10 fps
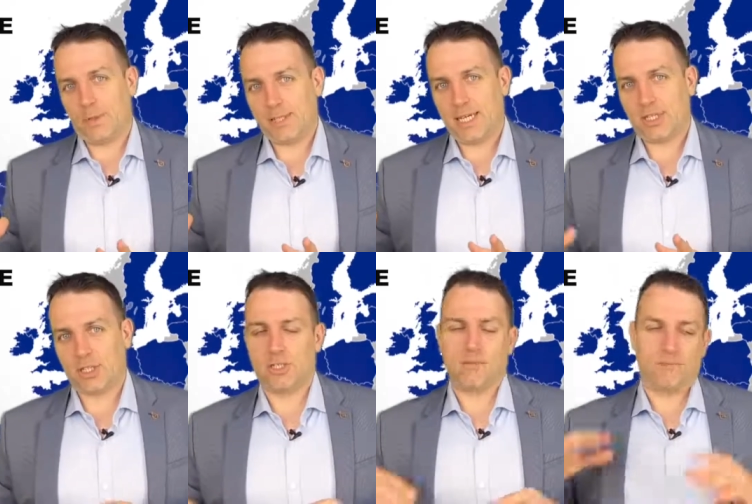
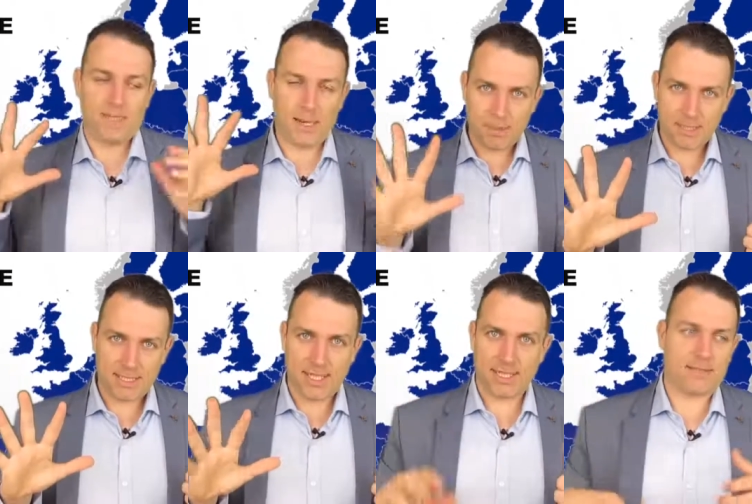Protection, number
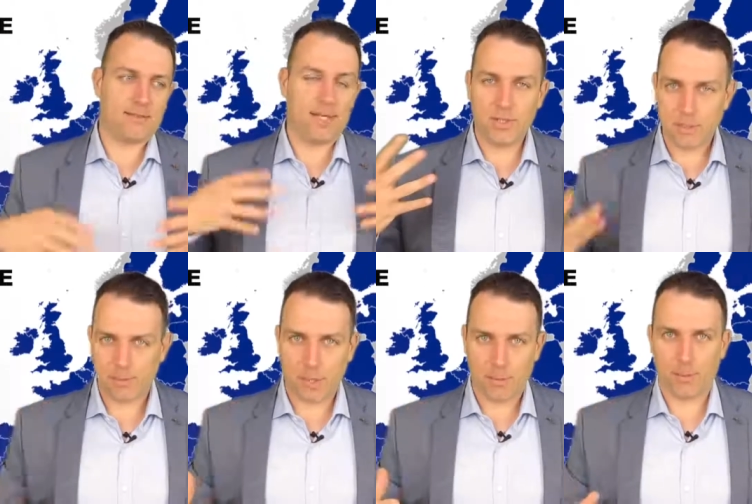6, there is
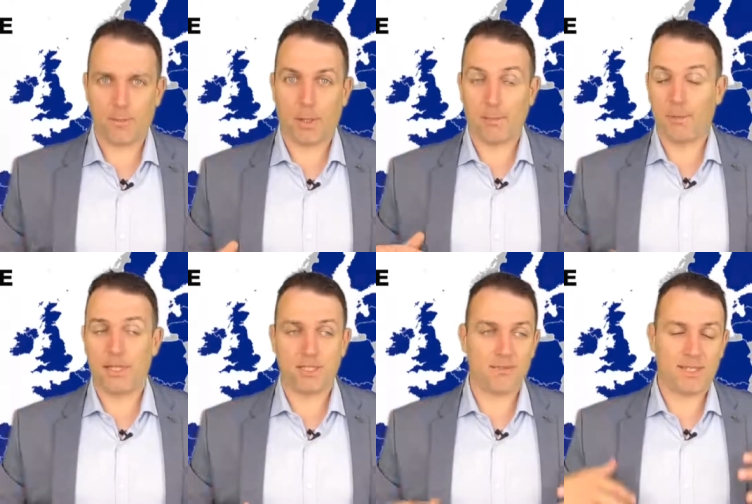
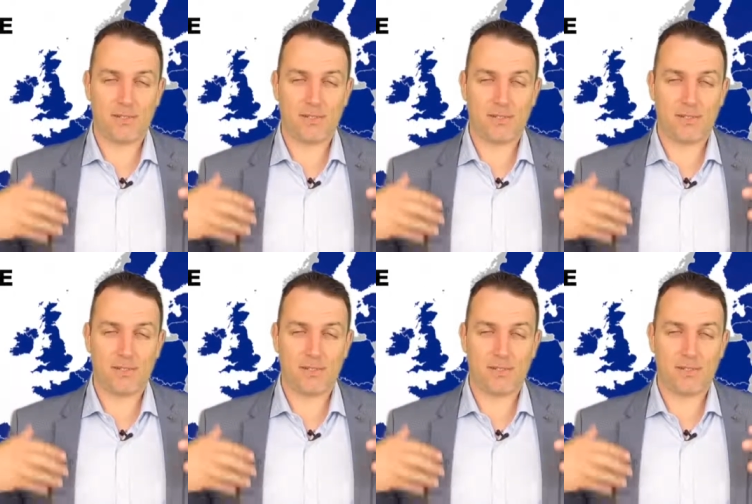populism,